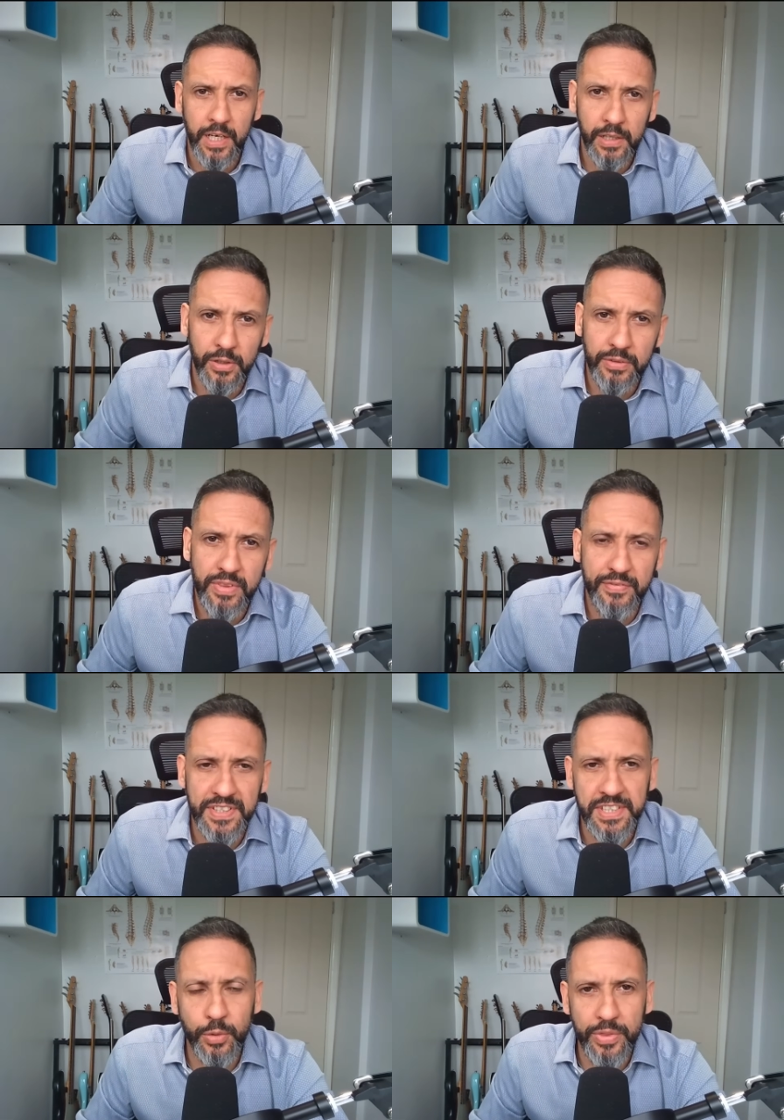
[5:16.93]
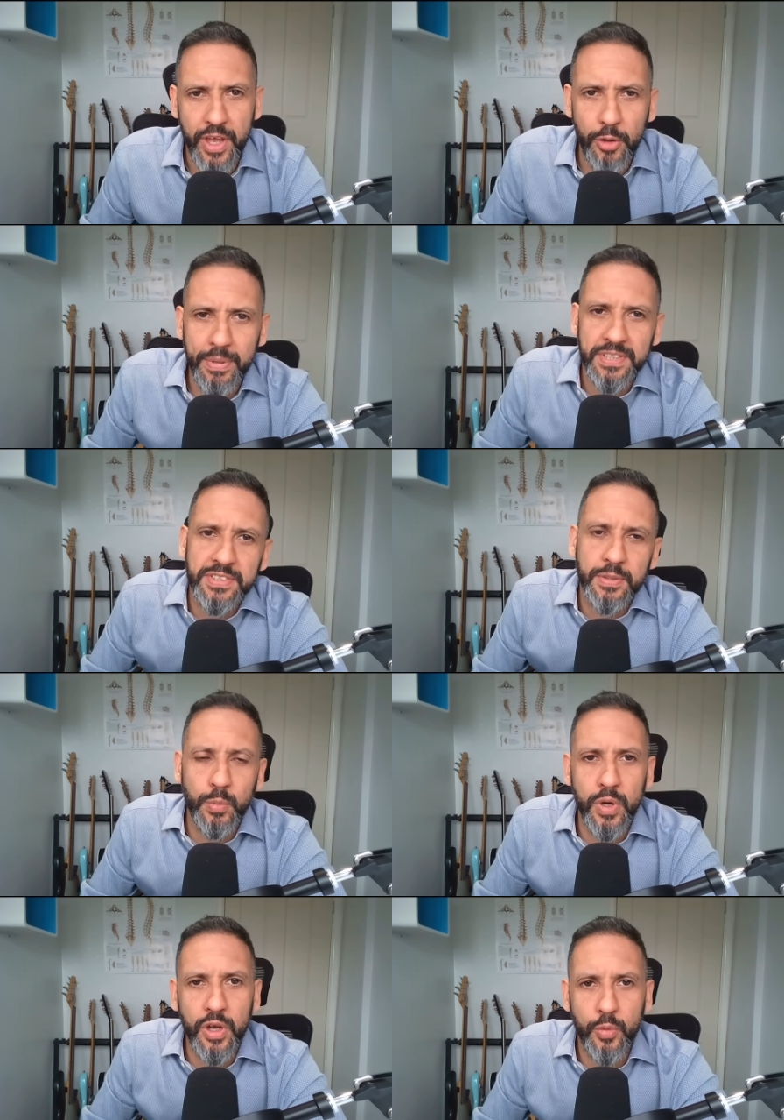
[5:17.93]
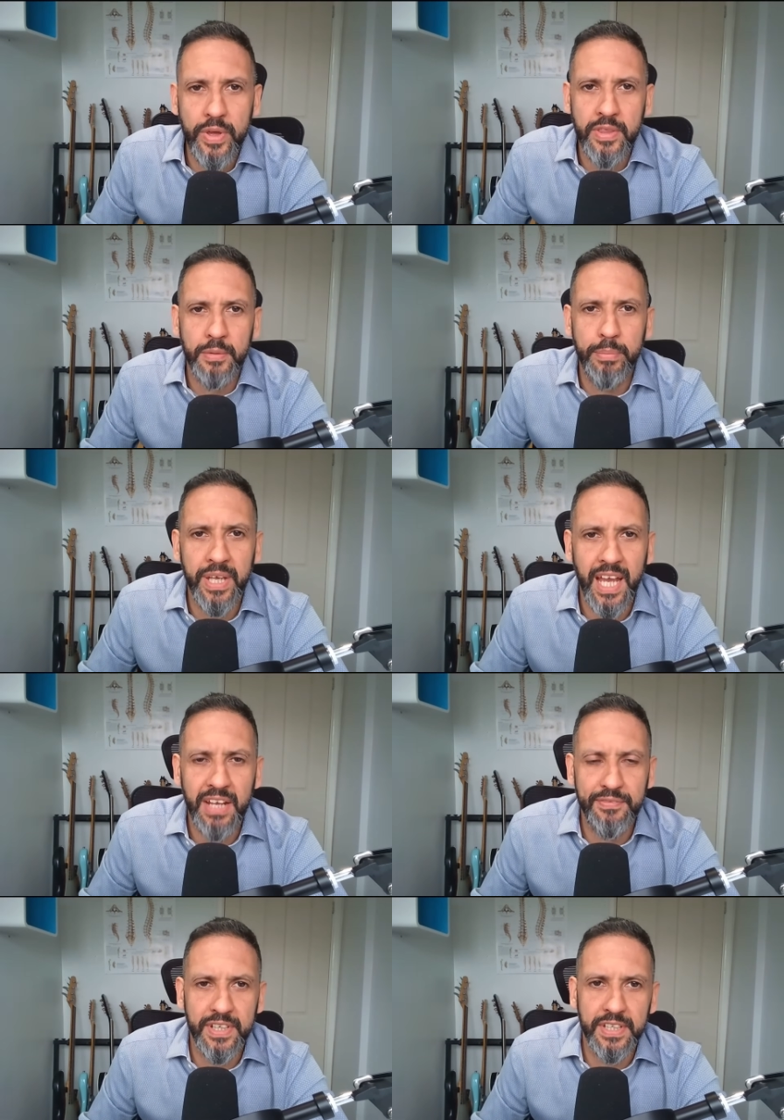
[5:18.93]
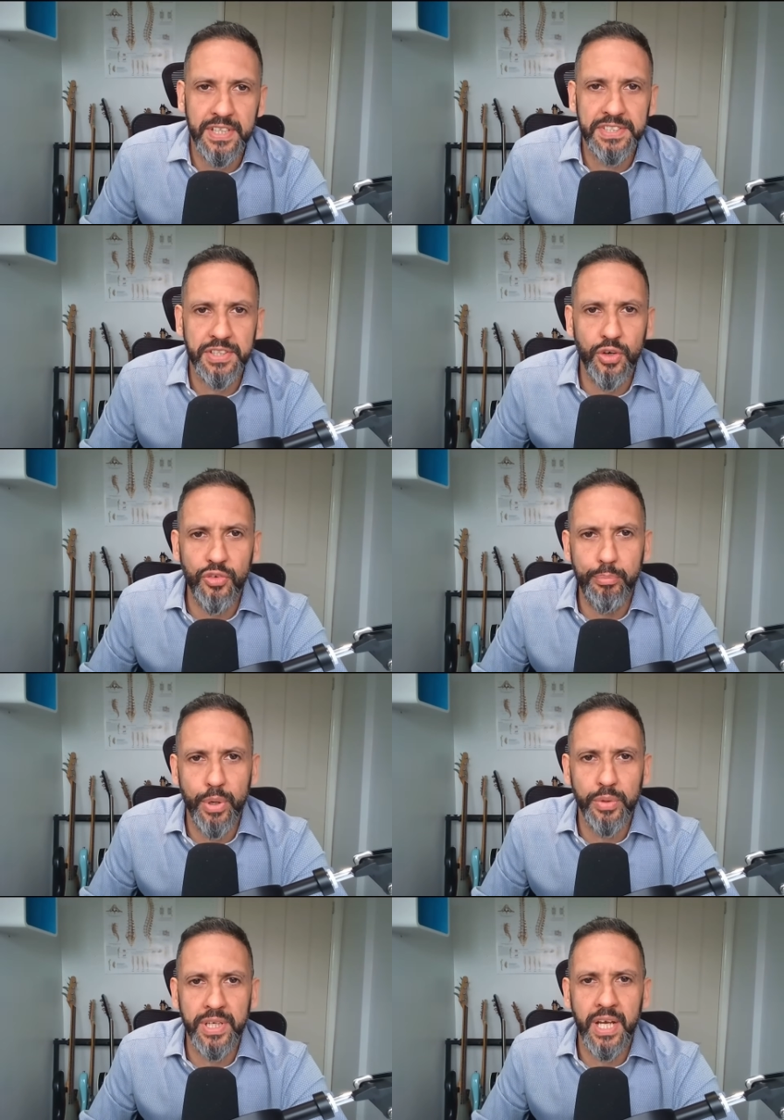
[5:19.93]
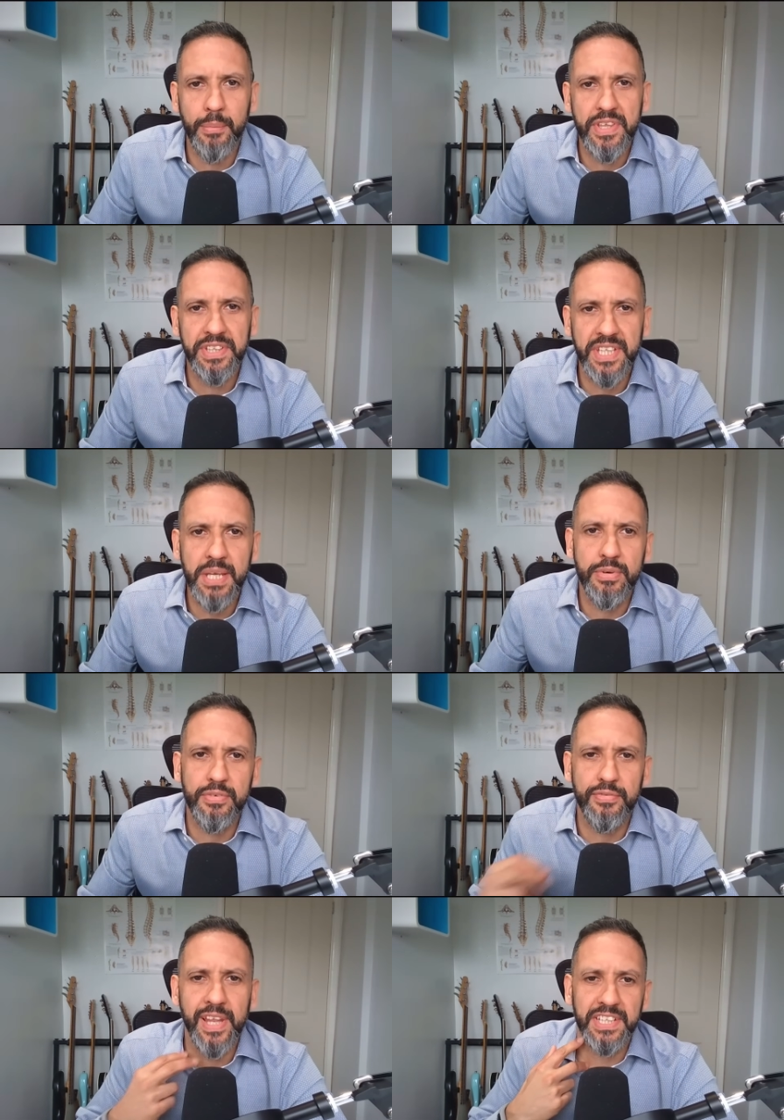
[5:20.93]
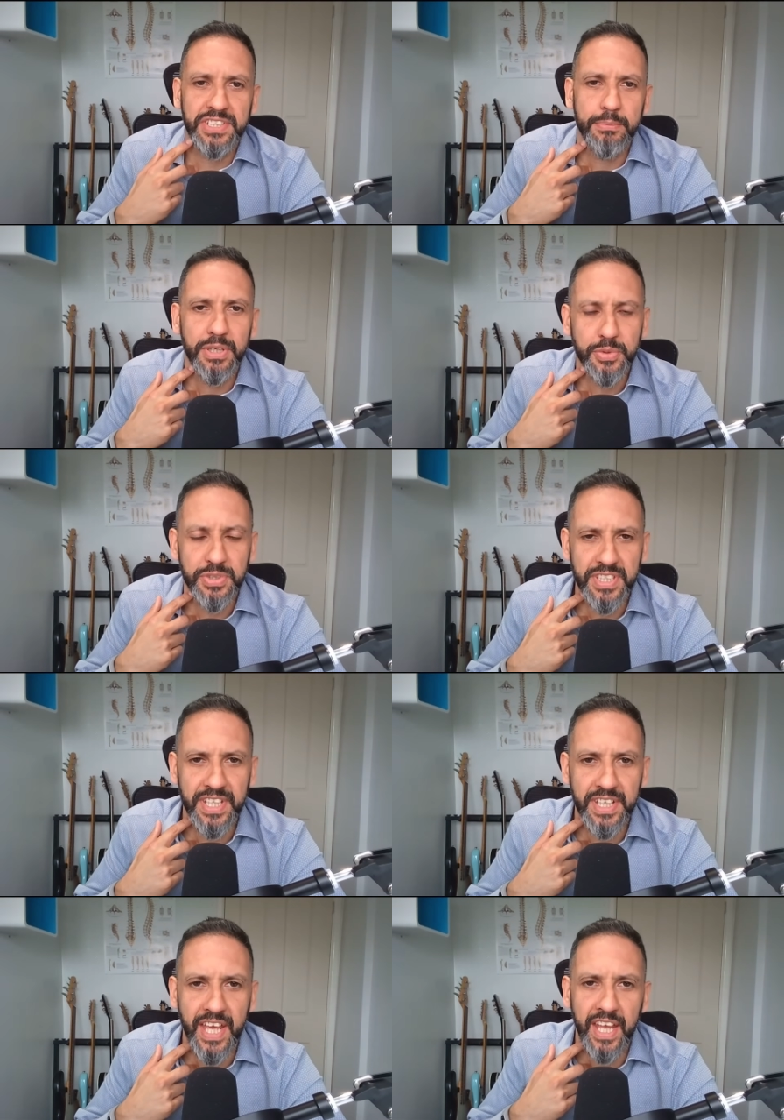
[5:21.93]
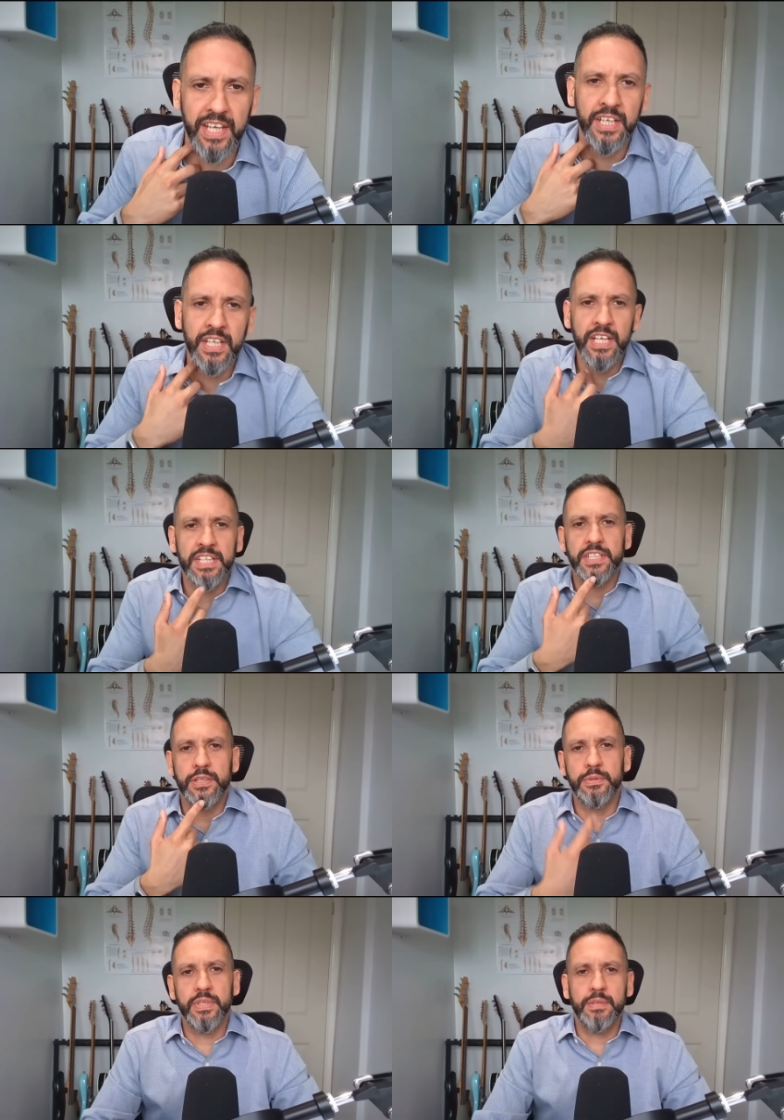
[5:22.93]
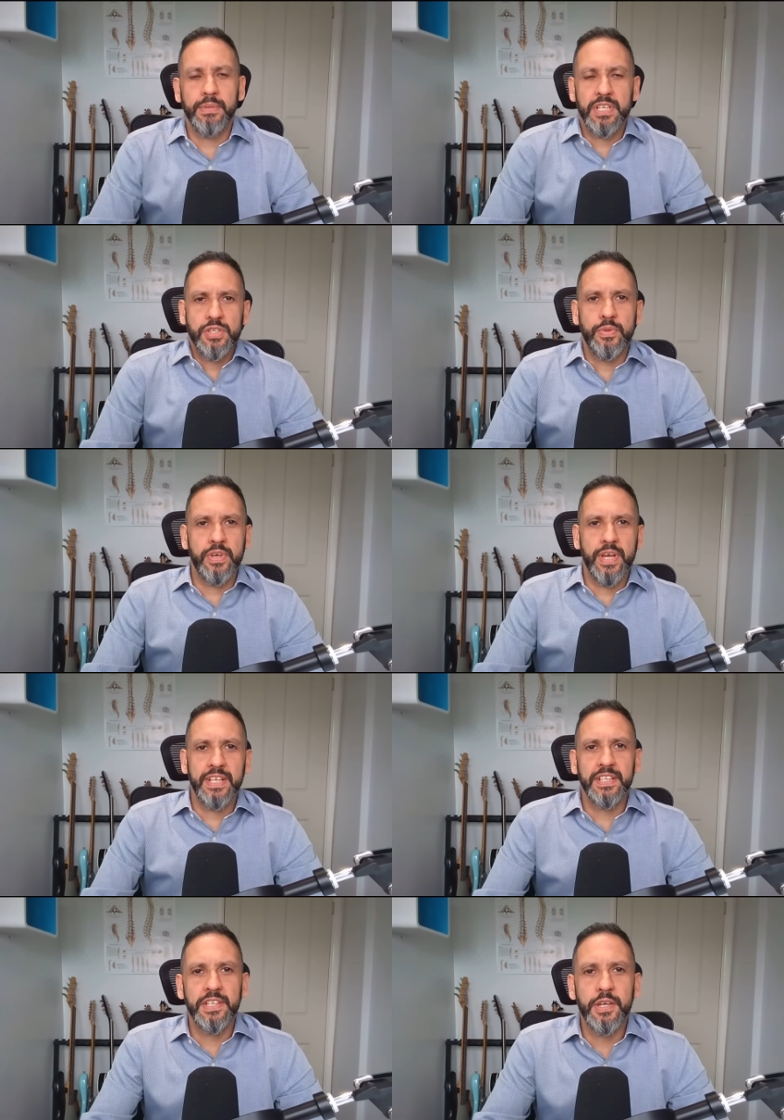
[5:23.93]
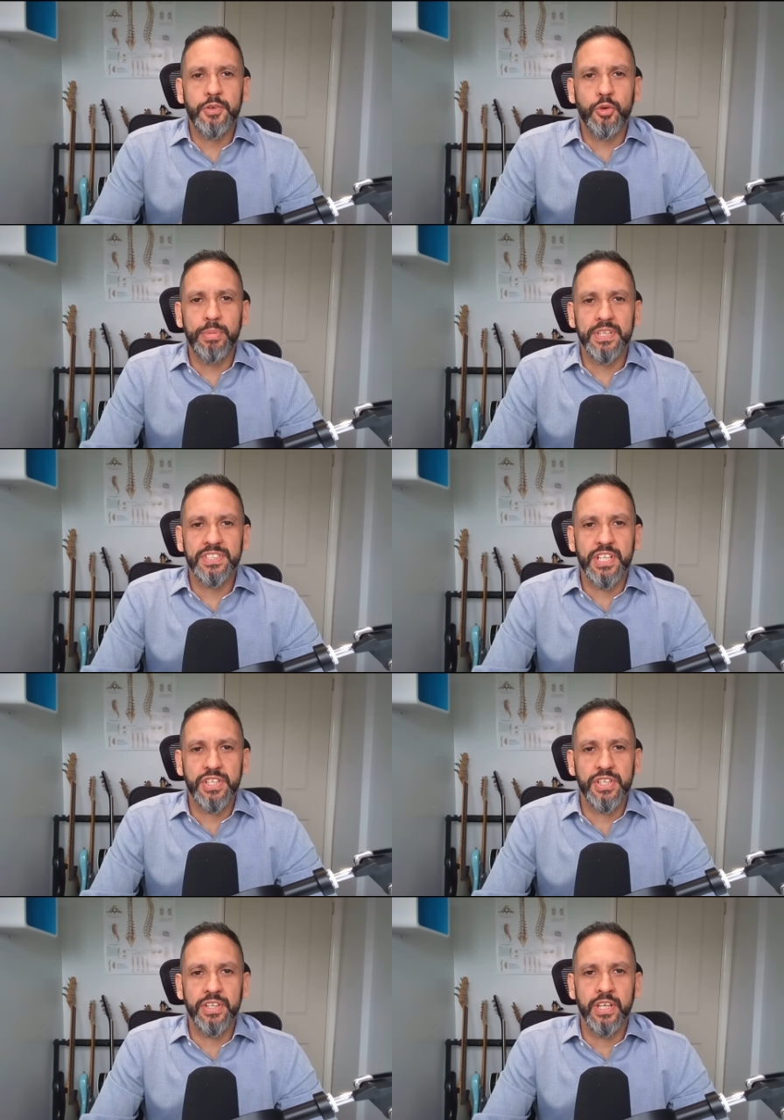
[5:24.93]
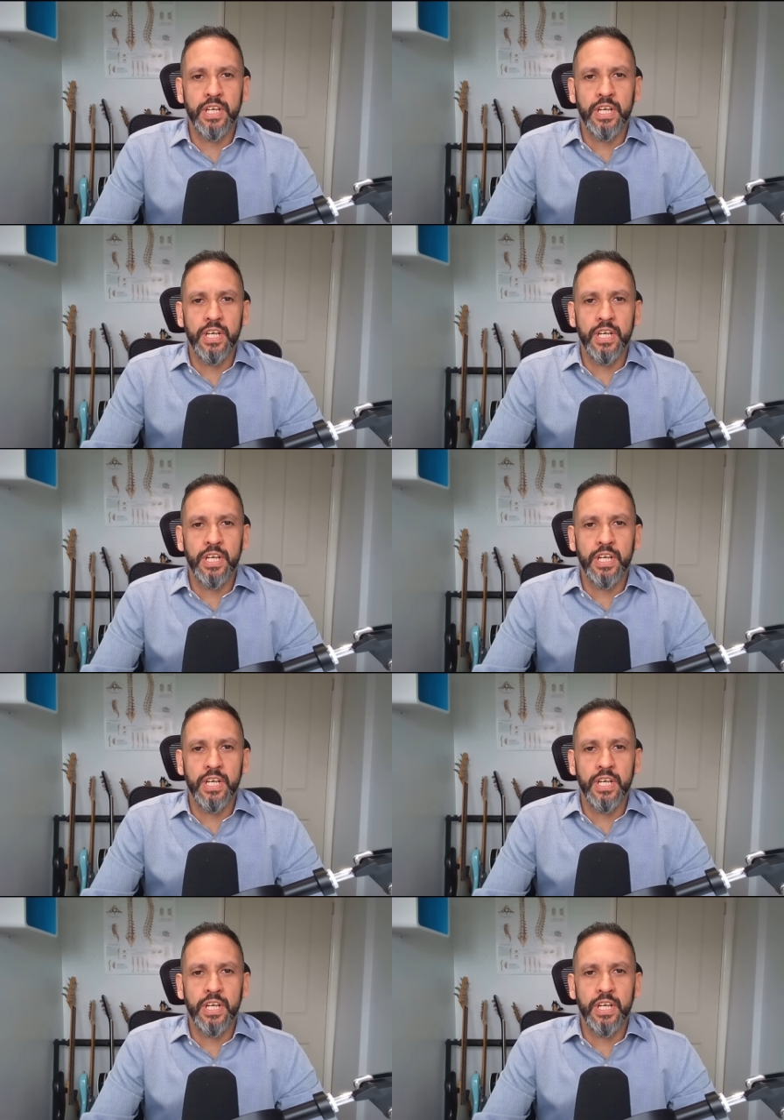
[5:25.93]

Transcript: A lot of the physical therapists I work with are big advocates of building up the deep flexor muscles in the neck. So imagine with your head in a neutral position,